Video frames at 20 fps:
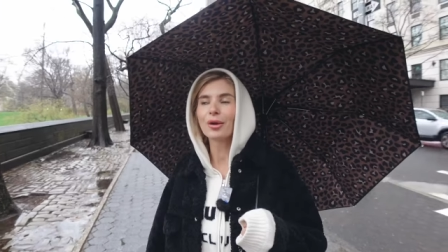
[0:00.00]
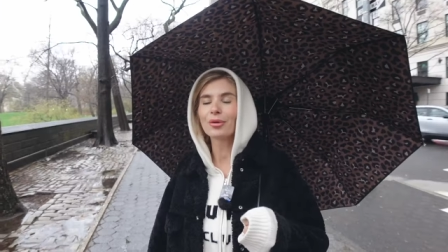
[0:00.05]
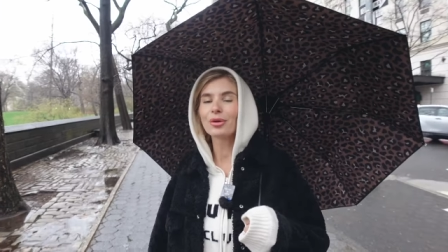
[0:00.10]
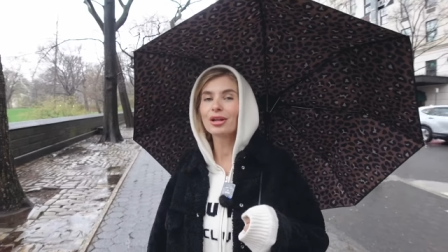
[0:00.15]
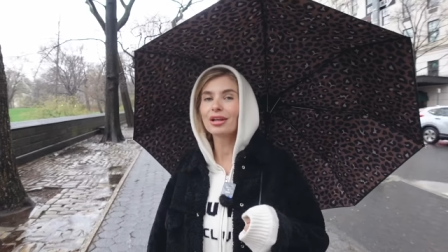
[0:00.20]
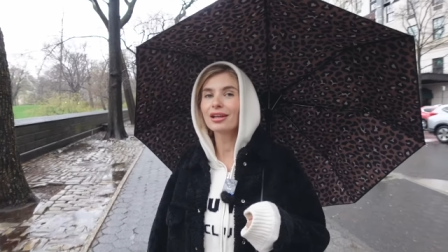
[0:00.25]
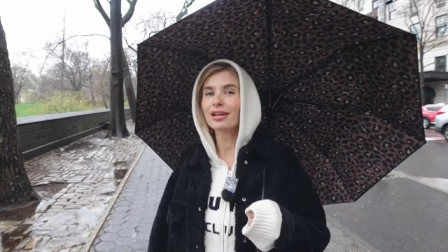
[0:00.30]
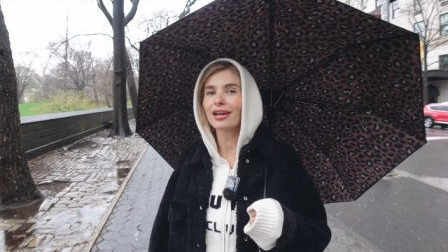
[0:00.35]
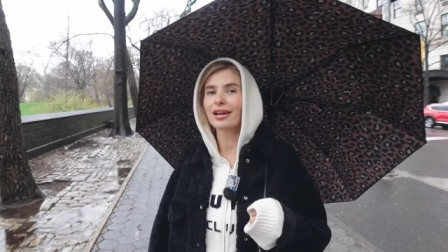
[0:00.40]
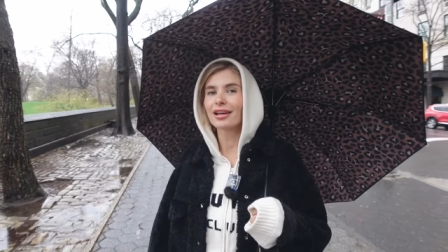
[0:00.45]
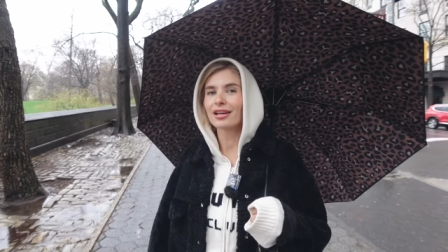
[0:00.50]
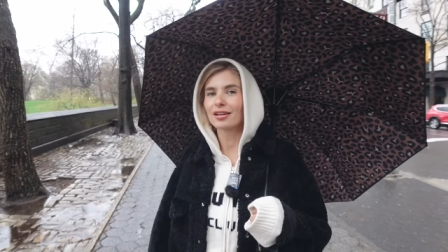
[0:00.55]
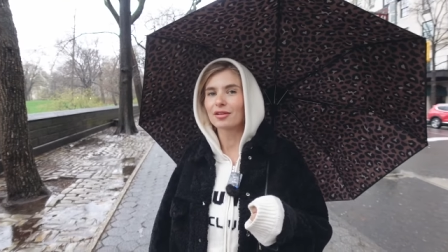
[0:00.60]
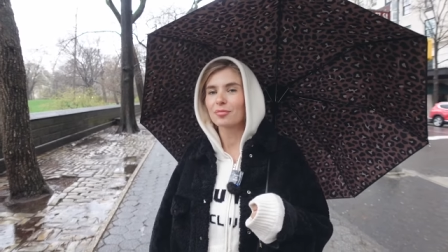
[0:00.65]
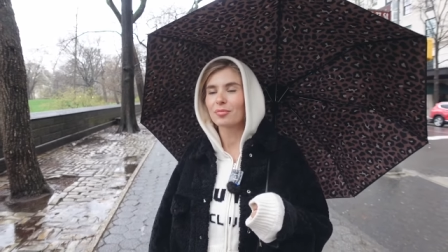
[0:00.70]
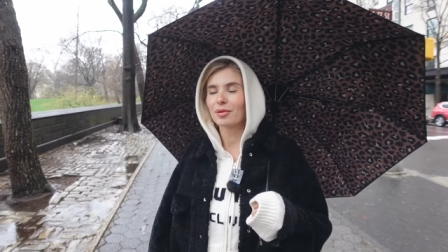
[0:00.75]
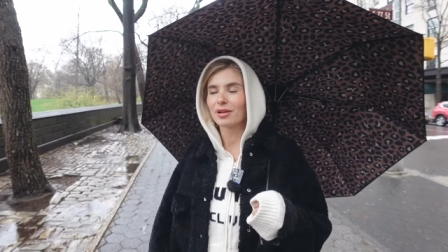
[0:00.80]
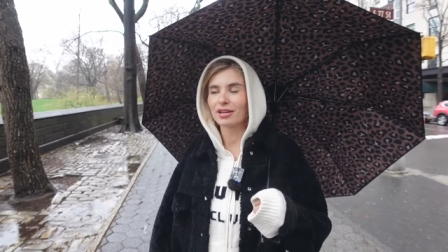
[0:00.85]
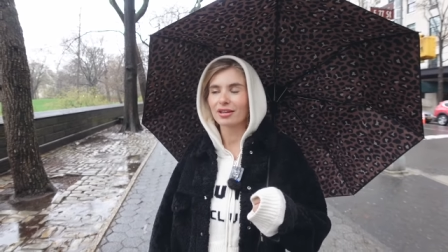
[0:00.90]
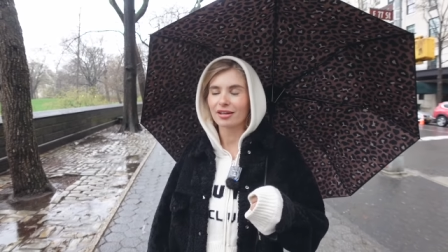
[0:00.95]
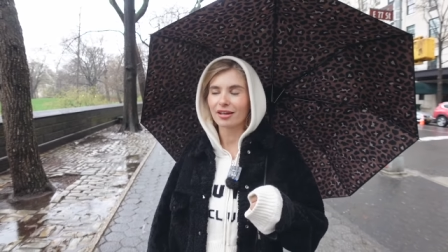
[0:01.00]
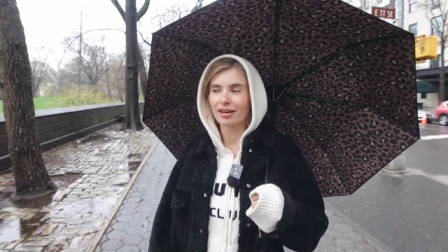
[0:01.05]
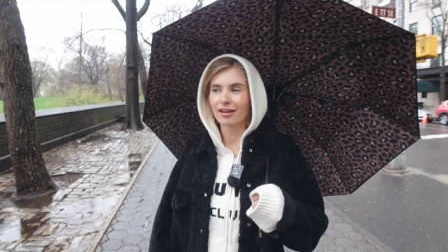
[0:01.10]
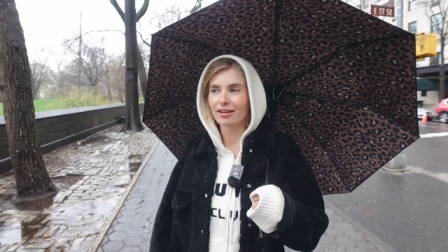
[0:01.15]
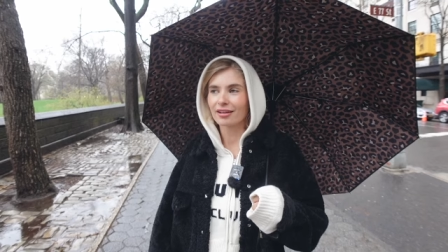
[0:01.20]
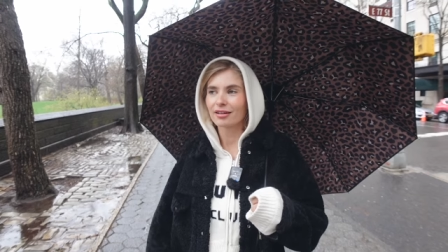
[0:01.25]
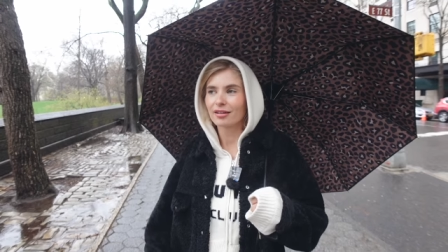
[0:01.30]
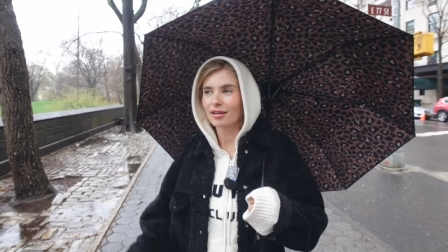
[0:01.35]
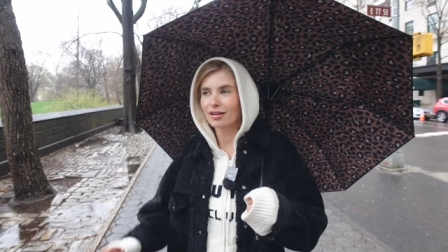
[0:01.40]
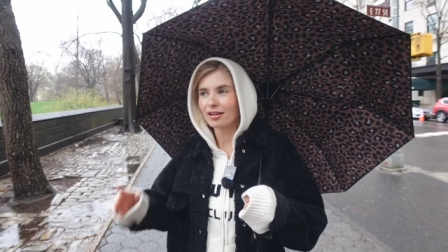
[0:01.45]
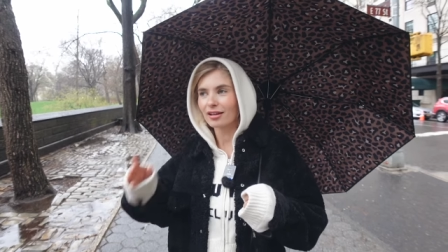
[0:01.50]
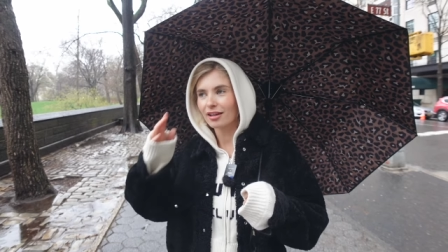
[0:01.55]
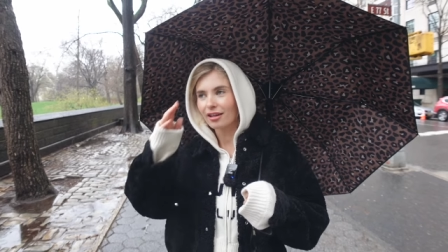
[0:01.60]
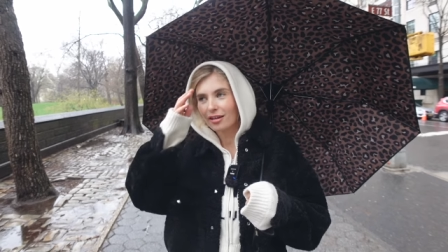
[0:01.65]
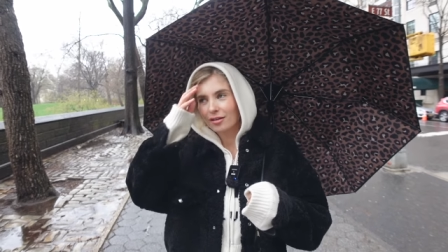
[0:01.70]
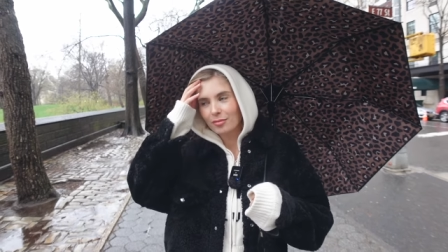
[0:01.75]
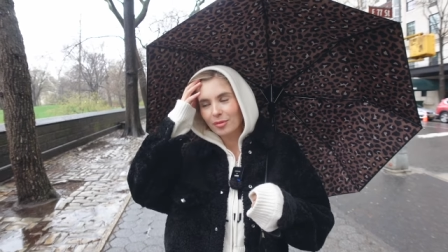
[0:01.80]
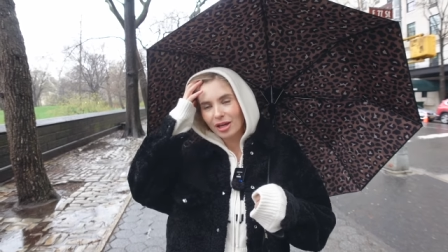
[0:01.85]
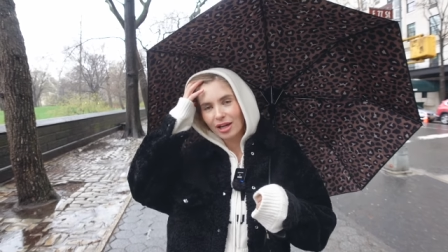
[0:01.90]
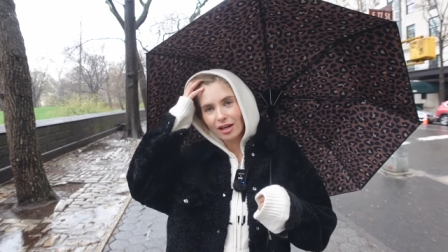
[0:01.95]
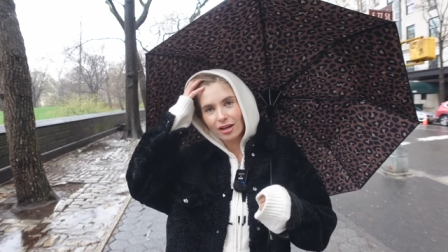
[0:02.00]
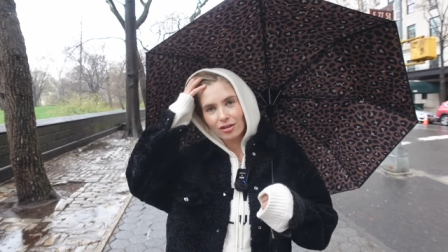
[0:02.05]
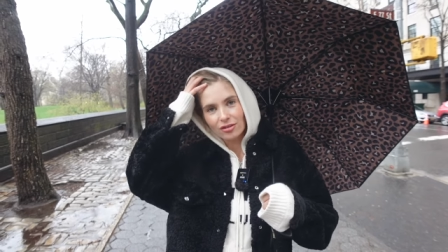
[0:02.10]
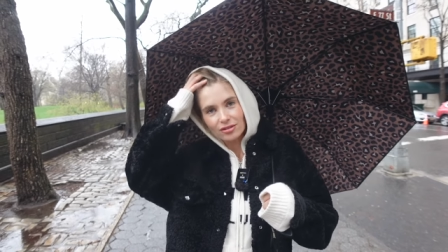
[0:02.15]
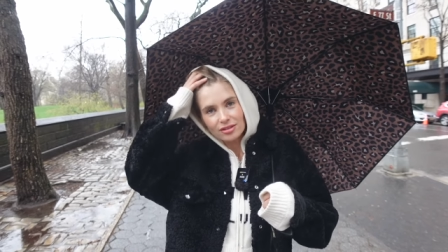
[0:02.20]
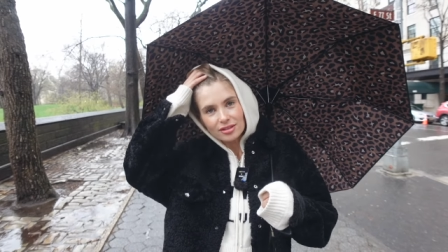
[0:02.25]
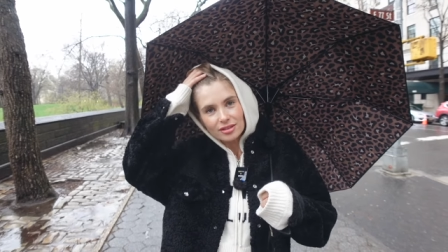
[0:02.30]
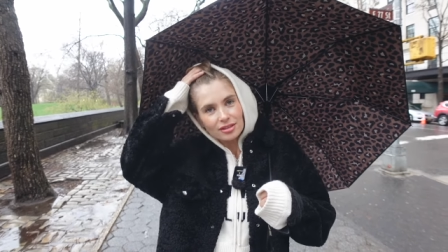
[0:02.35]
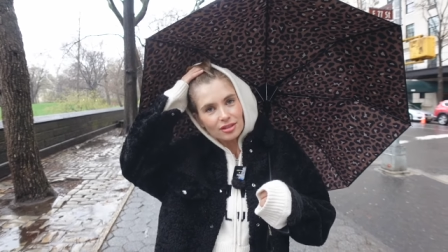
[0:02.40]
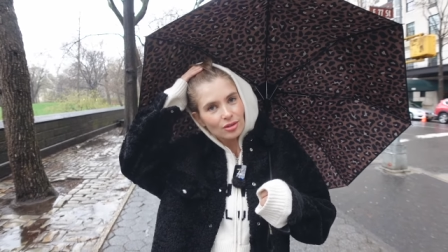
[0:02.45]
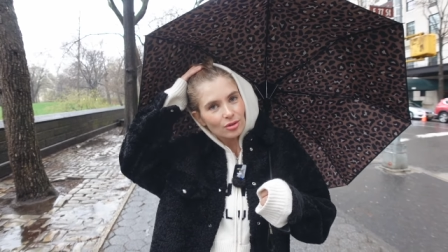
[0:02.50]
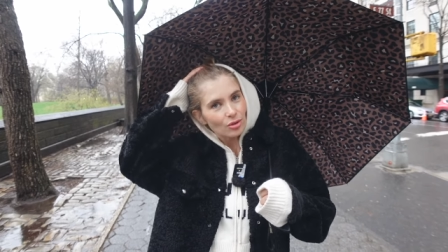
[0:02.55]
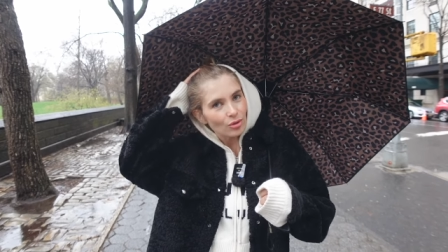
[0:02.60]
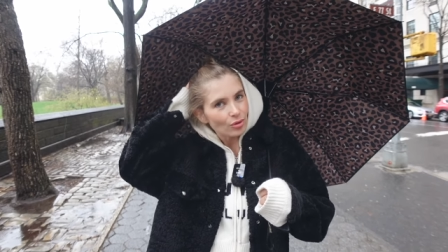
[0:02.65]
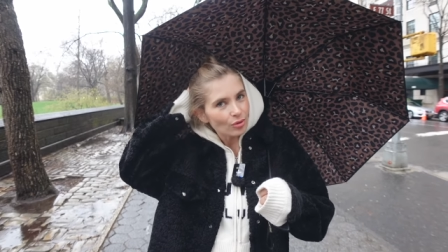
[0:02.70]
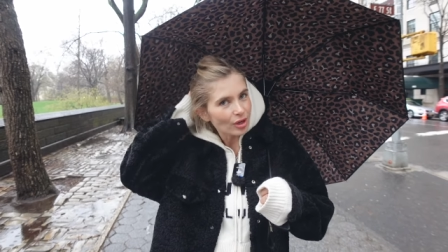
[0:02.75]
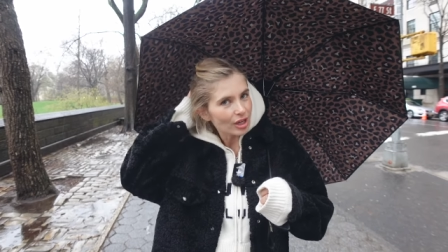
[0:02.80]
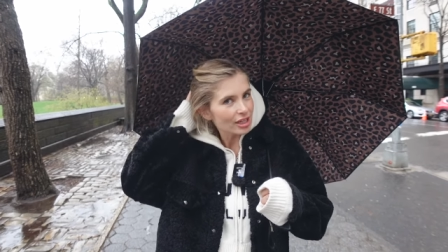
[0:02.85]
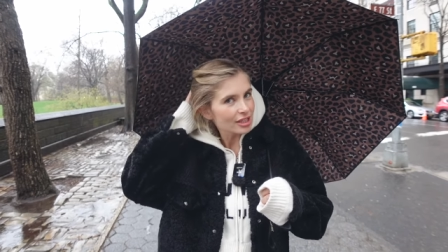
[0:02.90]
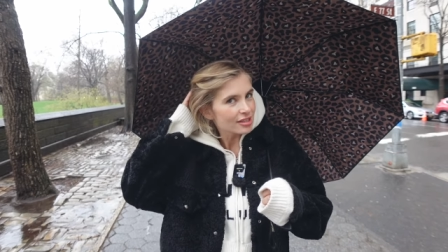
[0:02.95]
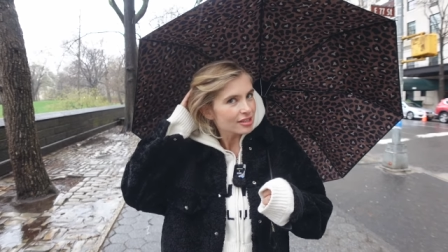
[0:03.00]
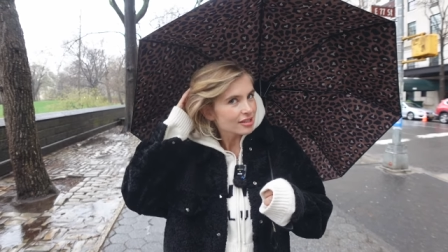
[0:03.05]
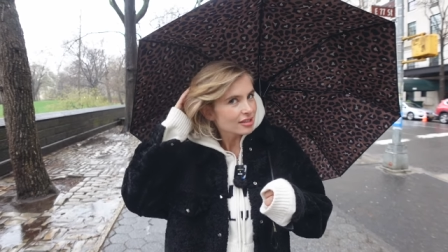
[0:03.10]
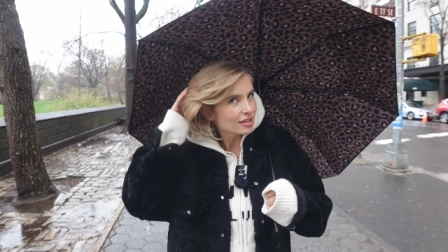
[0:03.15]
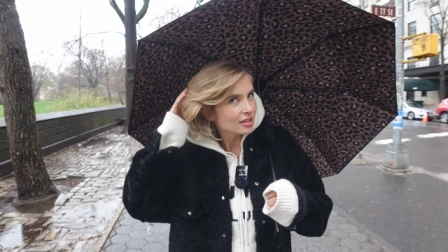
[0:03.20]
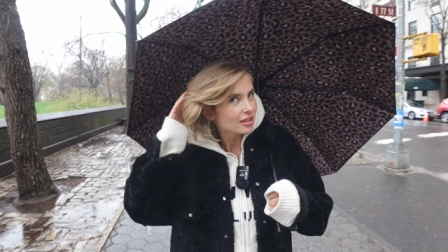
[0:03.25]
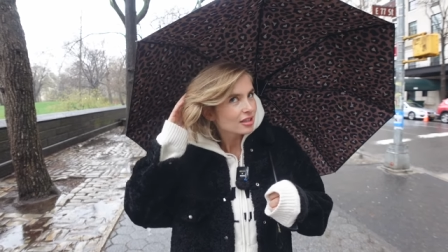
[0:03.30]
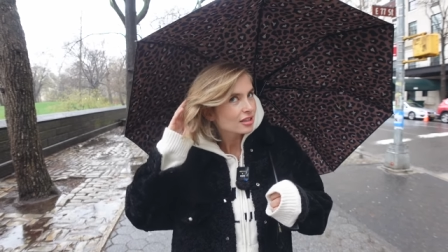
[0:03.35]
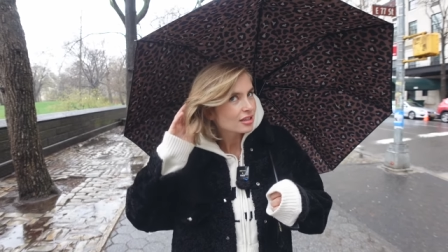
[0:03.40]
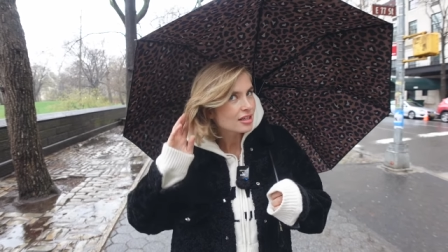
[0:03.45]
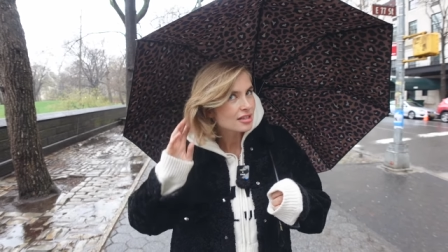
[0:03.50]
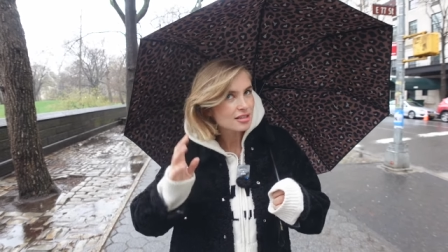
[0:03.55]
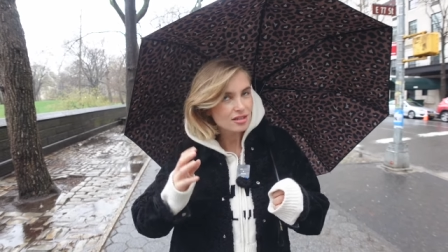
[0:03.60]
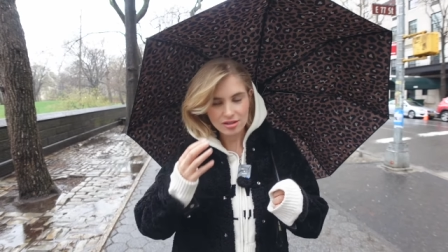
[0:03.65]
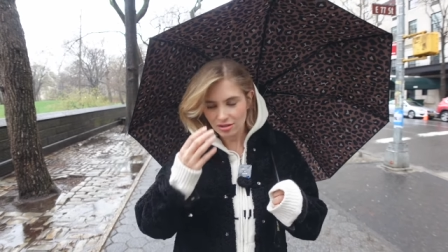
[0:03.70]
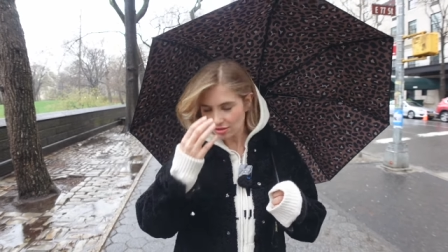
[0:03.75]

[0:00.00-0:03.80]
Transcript: really like it, but again, like my hair looks crazy. Does it